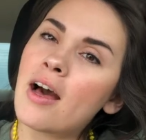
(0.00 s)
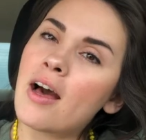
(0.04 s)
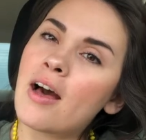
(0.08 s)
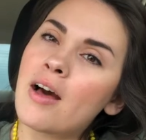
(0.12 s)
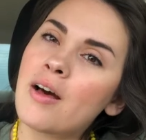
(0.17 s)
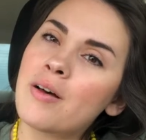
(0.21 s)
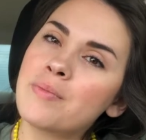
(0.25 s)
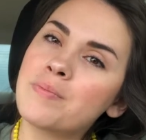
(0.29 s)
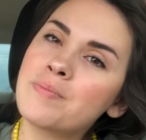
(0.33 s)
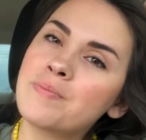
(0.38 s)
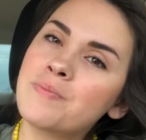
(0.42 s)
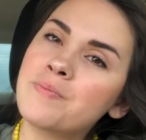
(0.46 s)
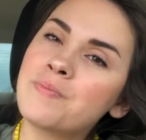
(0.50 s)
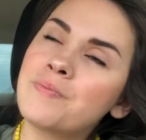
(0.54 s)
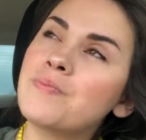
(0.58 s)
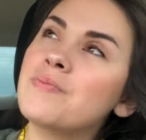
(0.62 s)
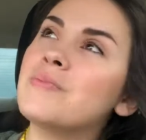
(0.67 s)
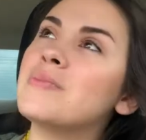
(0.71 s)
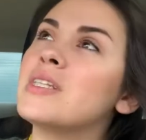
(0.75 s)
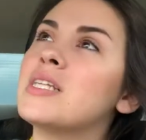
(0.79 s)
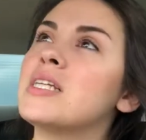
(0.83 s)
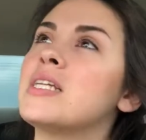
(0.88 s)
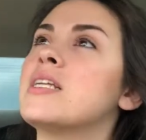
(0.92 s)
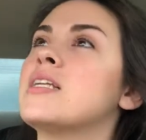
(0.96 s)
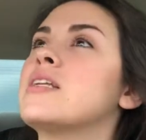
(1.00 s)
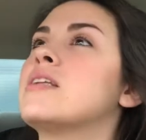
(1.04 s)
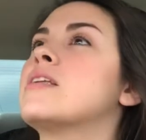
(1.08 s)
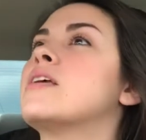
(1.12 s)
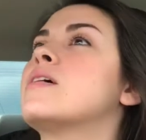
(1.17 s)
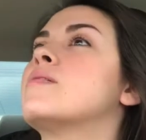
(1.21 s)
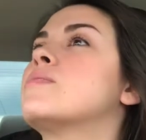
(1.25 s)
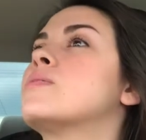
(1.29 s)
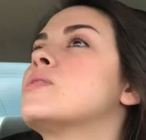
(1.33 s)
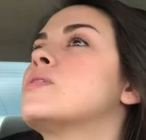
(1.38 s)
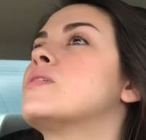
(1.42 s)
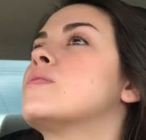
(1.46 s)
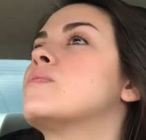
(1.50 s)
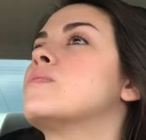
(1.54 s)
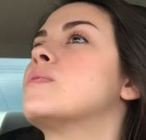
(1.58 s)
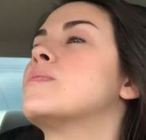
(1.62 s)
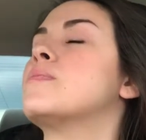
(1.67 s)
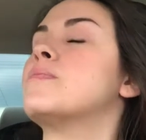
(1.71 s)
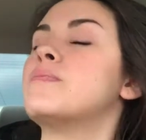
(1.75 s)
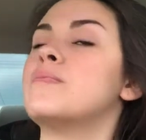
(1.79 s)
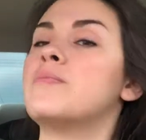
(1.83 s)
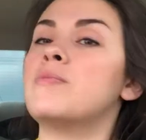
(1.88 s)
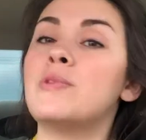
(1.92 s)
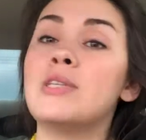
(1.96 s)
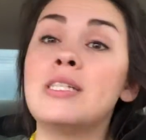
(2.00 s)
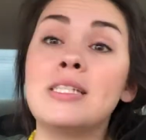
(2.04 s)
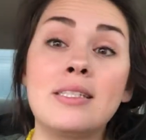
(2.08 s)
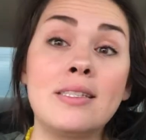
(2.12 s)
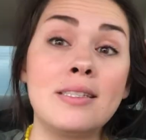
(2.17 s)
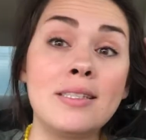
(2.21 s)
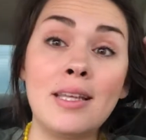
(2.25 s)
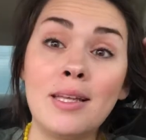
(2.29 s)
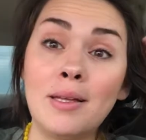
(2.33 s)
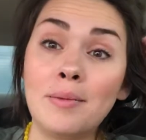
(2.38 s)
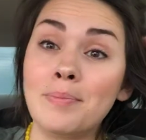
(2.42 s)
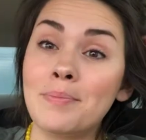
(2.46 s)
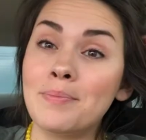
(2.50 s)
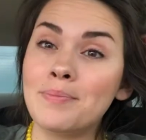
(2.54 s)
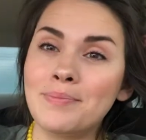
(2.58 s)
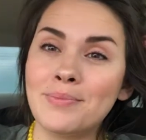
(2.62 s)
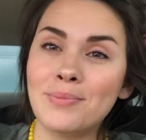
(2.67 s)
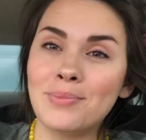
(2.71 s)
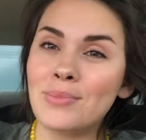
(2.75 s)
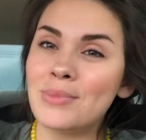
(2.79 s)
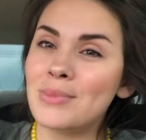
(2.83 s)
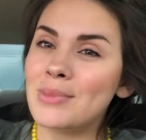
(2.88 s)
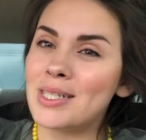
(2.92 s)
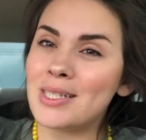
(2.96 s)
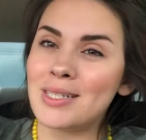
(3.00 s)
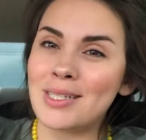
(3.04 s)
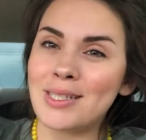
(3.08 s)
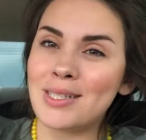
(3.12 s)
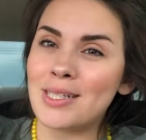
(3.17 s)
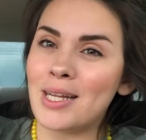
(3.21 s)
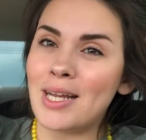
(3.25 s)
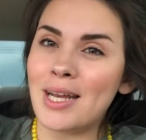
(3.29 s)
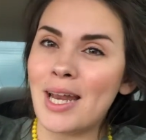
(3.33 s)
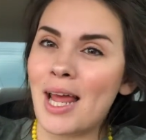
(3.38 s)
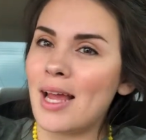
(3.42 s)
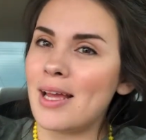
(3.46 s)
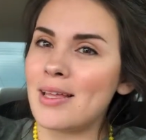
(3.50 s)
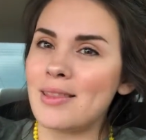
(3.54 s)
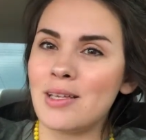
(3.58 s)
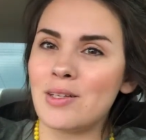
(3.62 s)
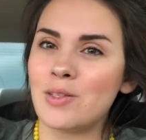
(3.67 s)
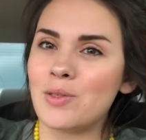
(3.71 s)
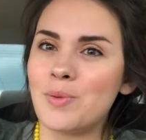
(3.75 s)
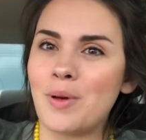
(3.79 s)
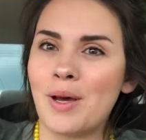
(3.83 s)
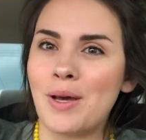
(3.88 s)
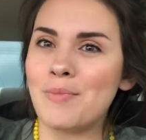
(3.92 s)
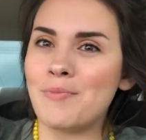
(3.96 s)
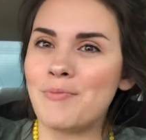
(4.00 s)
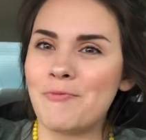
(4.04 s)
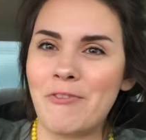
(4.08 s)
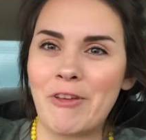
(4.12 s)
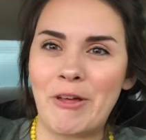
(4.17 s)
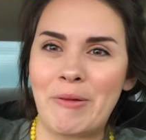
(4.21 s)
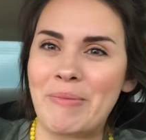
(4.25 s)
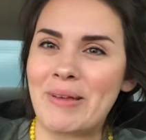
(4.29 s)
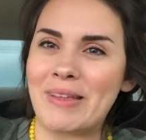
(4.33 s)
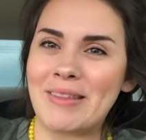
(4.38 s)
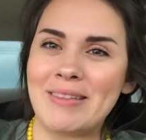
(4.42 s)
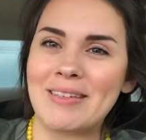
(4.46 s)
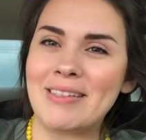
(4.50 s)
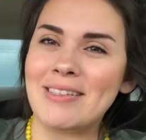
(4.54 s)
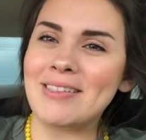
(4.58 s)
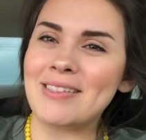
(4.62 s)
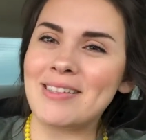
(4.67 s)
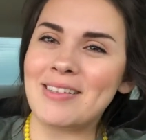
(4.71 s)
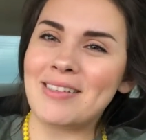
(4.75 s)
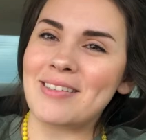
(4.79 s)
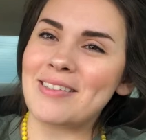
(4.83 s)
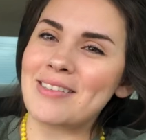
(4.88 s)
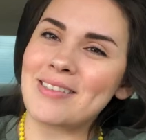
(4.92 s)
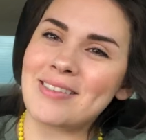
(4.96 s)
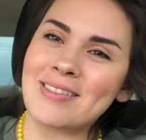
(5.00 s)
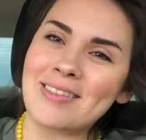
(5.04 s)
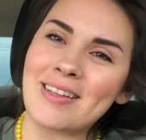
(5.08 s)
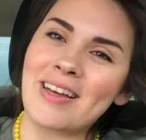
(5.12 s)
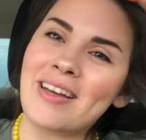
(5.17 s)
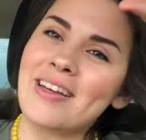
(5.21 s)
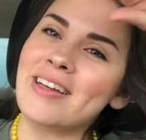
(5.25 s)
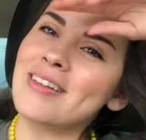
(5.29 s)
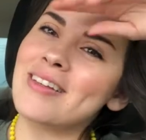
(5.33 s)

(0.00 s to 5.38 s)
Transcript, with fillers: Emerson went to sleep. He's night-night. That's why I'm filming this, because